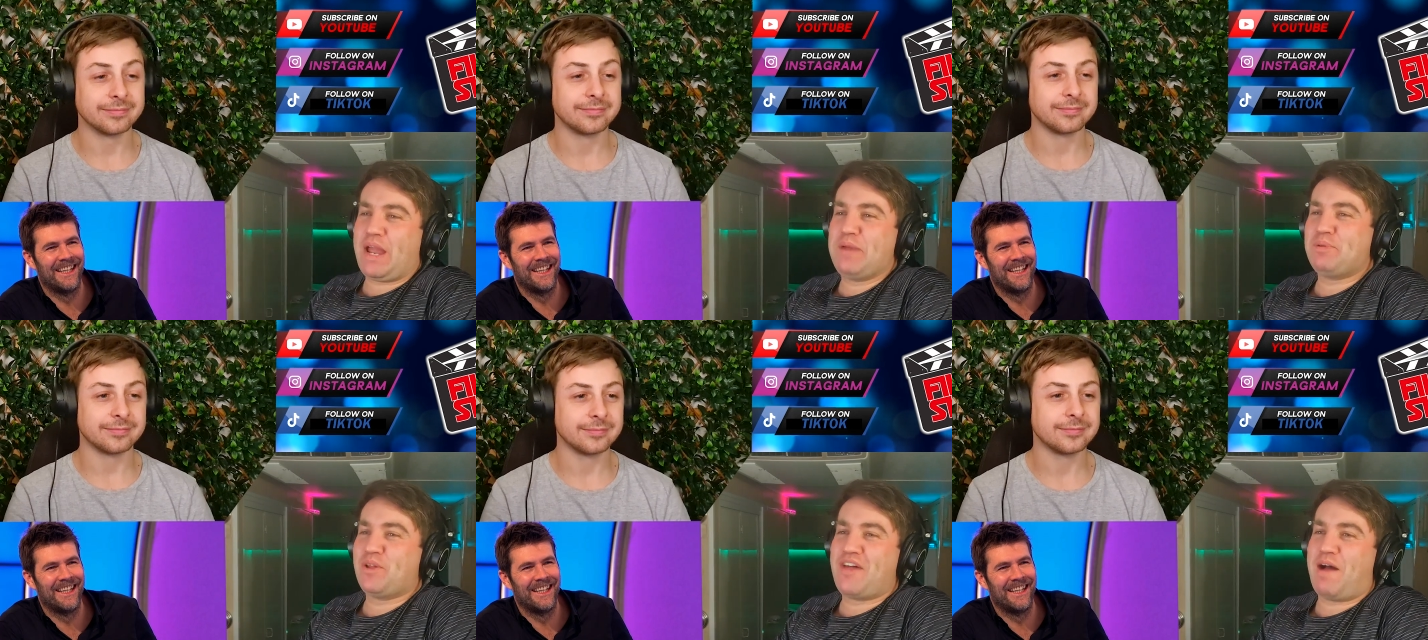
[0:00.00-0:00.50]

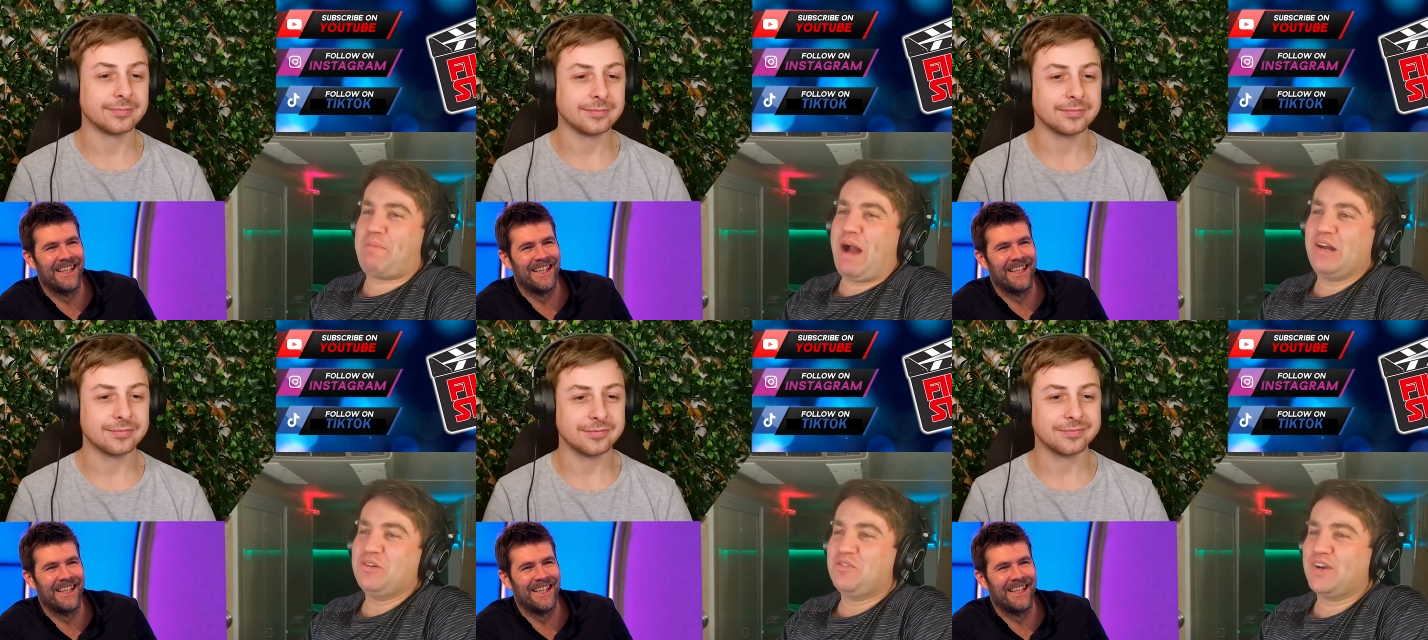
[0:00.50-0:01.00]
Speaker 1: people on that
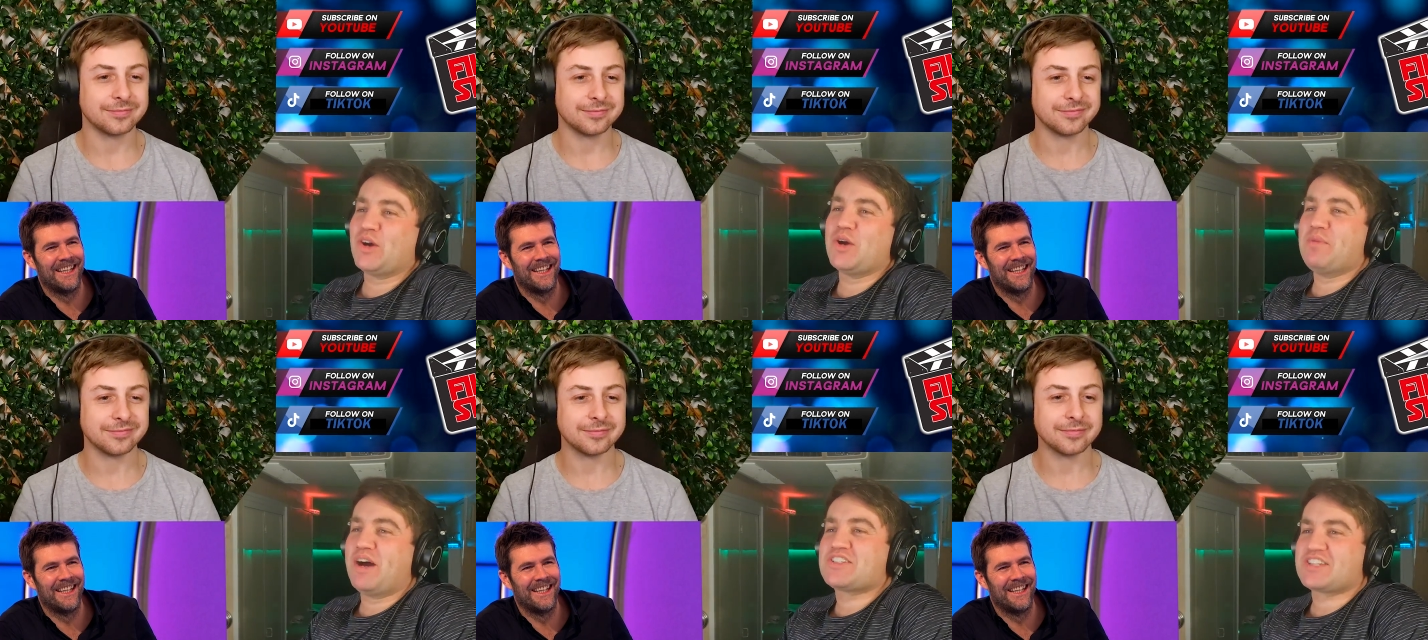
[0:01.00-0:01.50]
panel
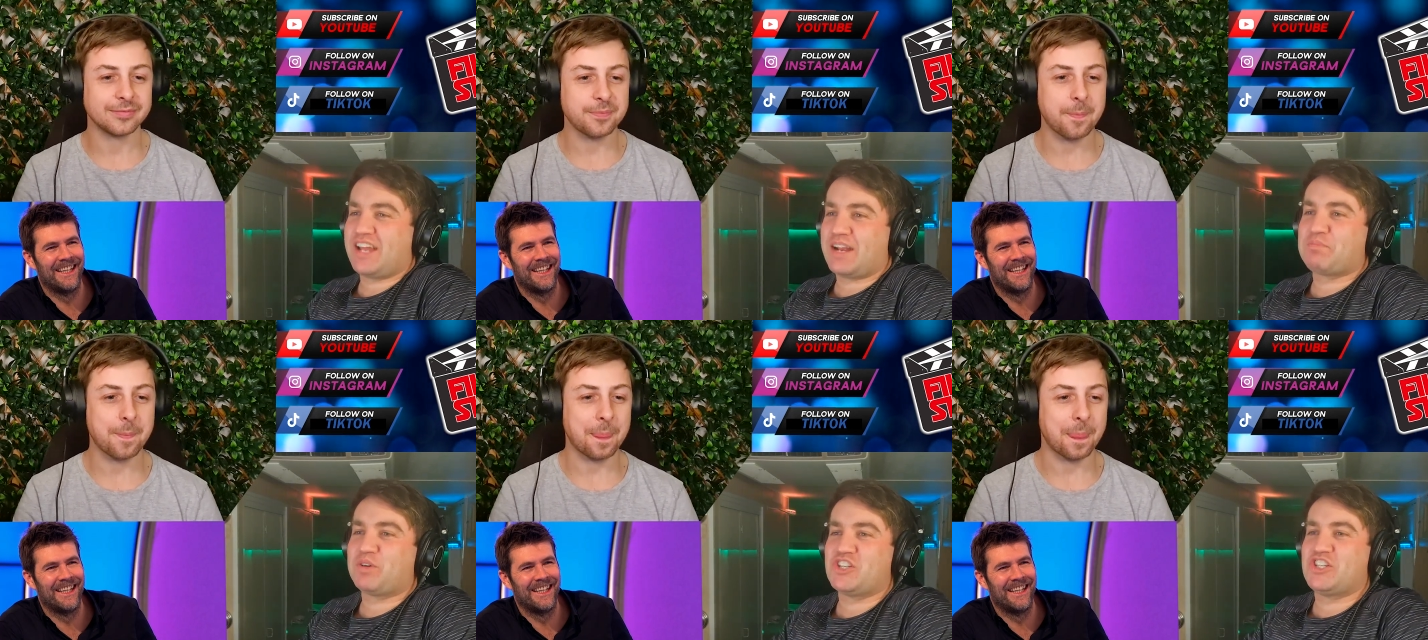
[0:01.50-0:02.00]
very much
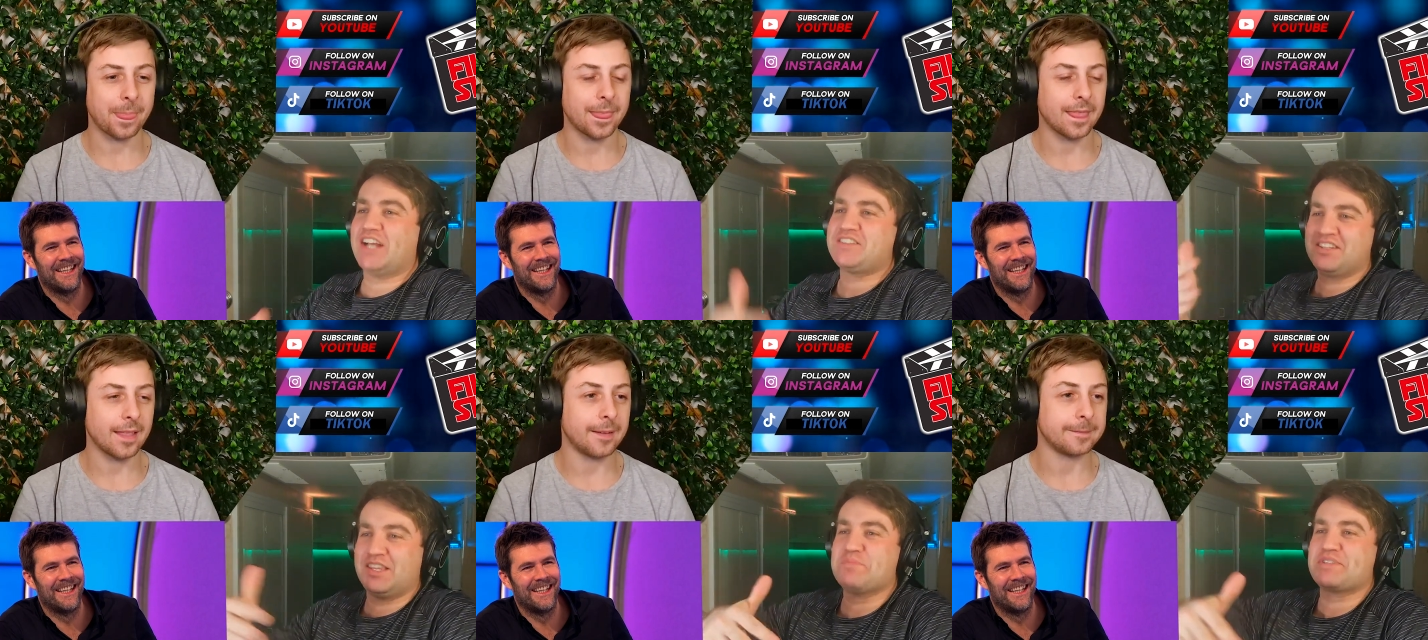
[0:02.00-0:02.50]
like
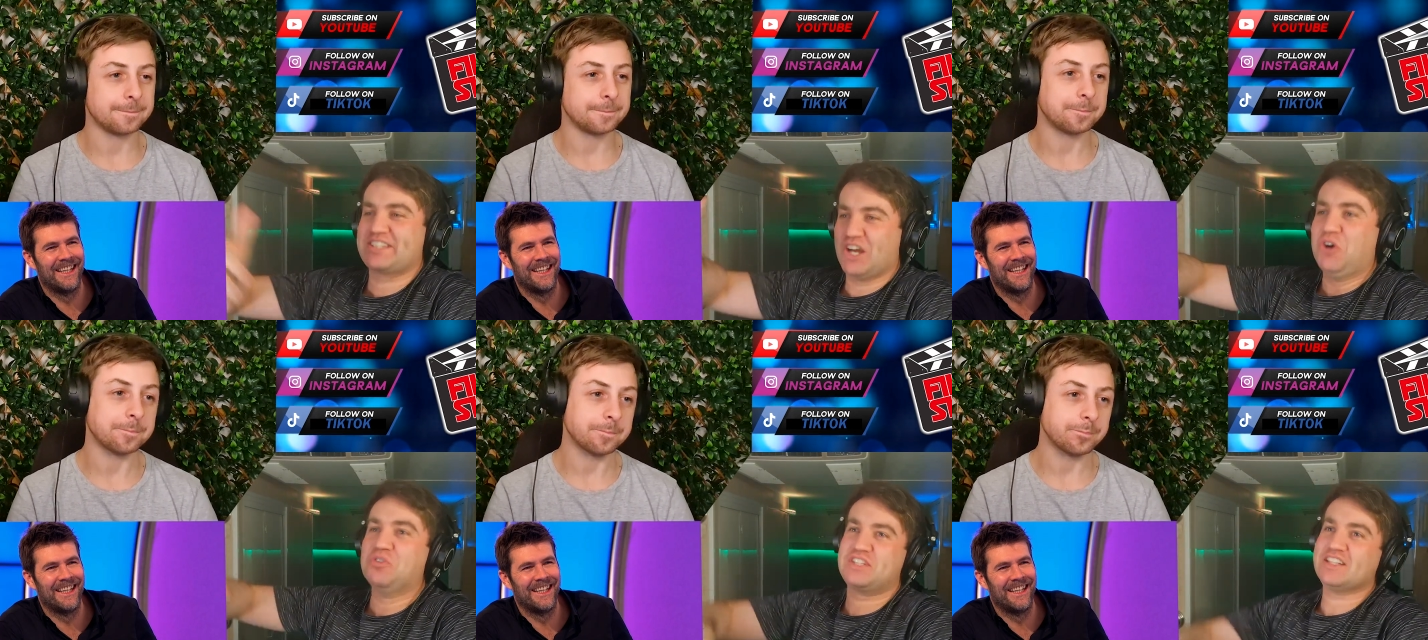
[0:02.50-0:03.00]
projected
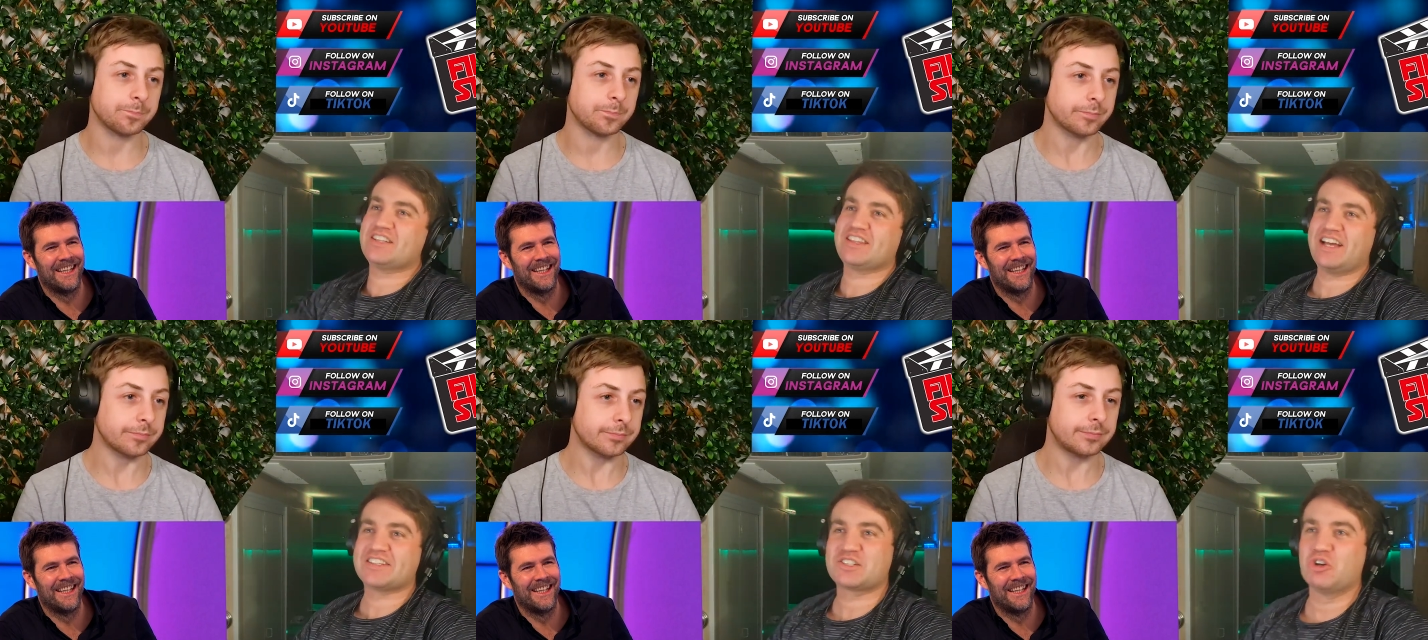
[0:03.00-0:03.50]
themselves into
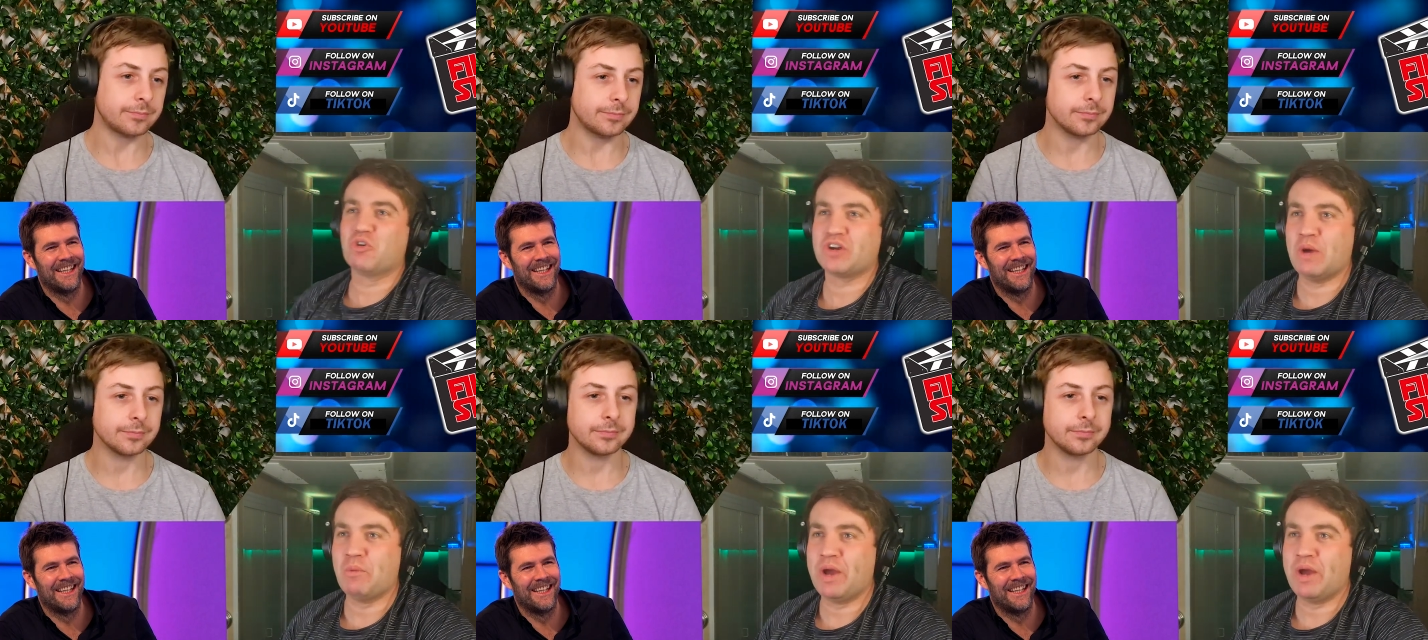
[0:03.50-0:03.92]
that story and